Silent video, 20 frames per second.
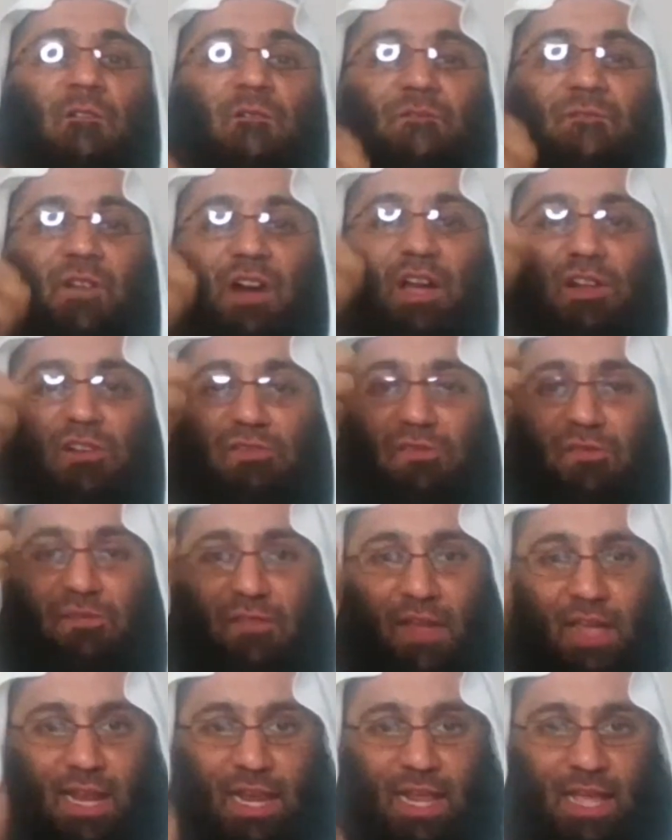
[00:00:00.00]

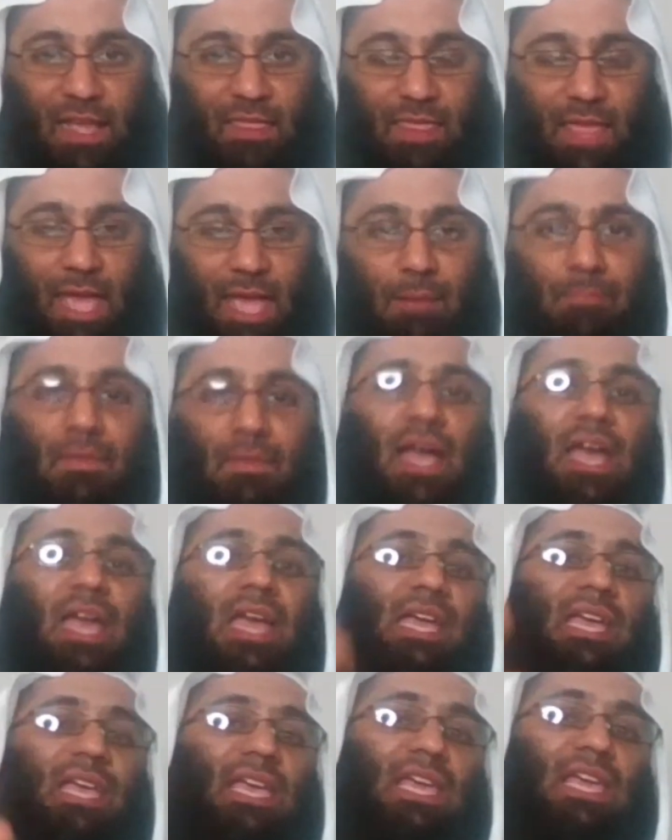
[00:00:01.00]
fulfilling them
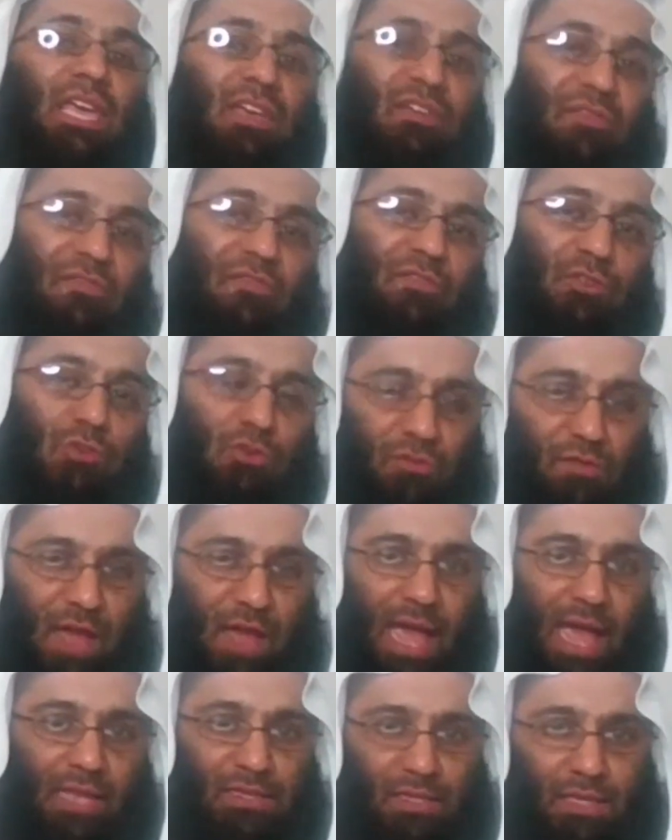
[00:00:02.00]
if you've
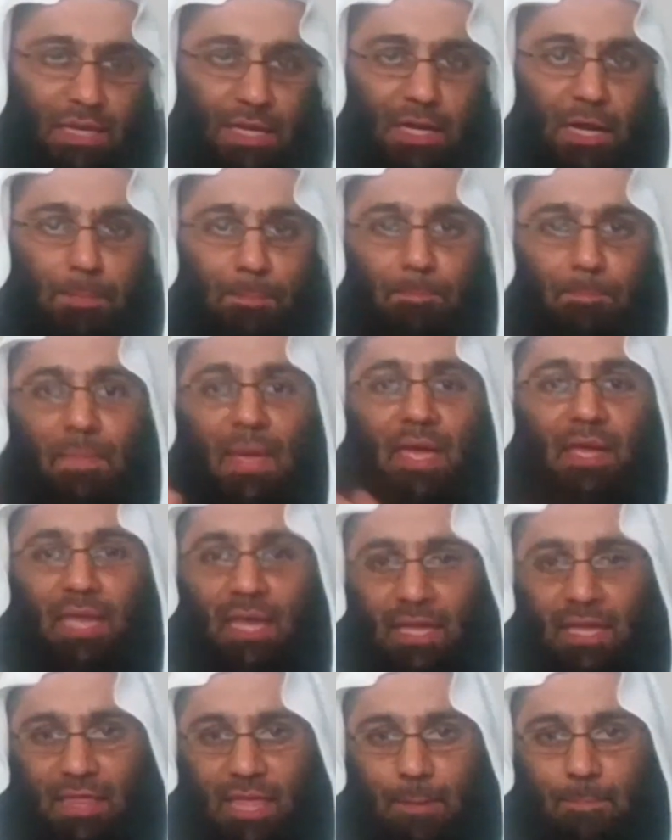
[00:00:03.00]
ended up
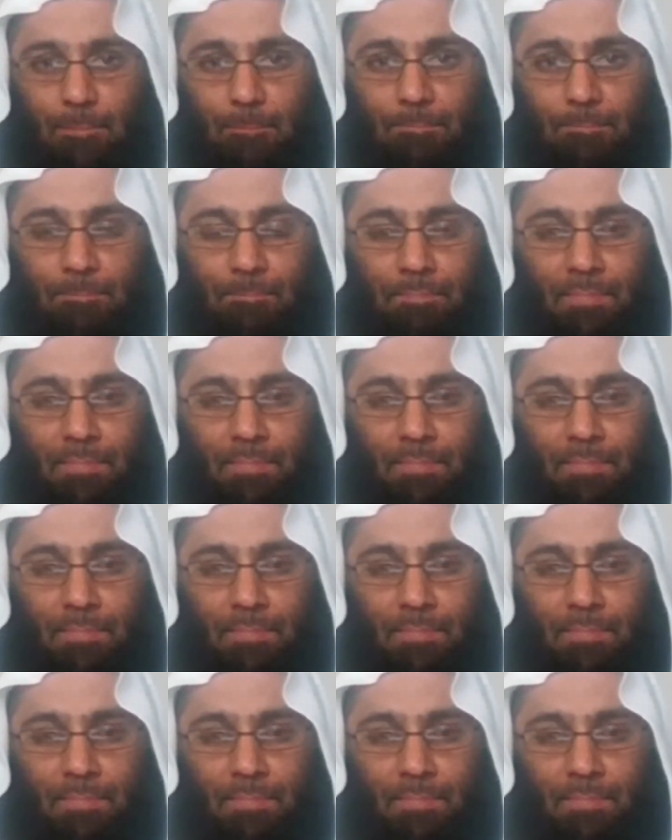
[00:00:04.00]
making them.